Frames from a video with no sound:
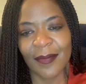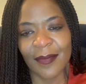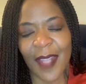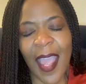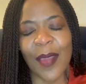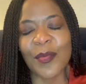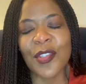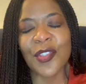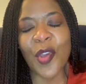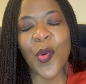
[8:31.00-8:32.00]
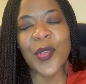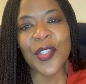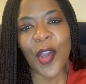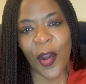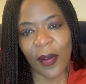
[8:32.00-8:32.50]
I am so
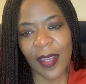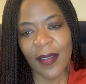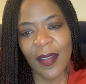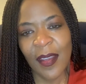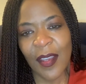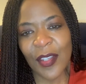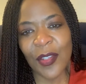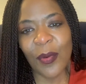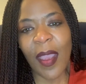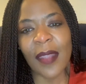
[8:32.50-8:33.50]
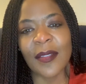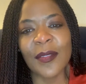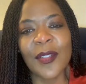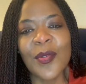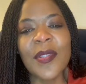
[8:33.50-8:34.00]
sorry you had to
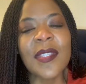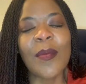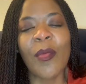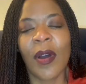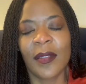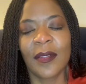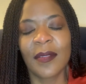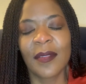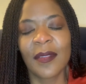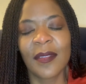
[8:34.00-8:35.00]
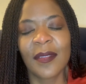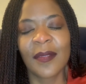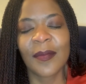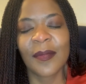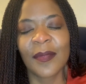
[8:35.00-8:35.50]
lose someone
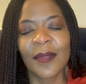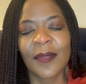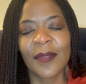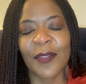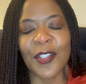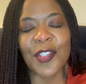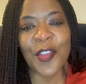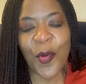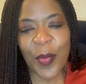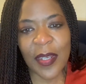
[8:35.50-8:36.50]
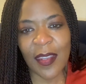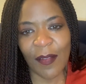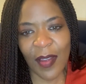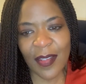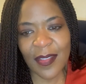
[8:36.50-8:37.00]
for so many of
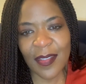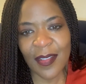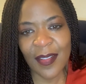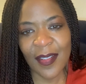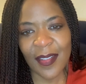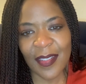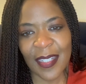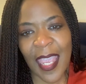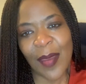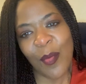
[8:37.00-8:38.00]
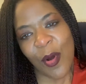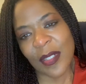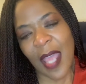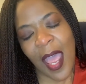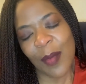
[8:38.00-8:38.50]
us to gain more
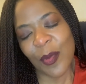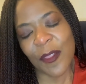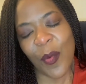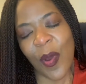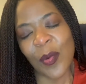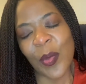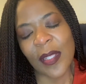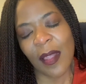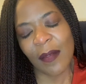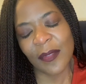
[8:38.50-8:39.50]
time with the one we love.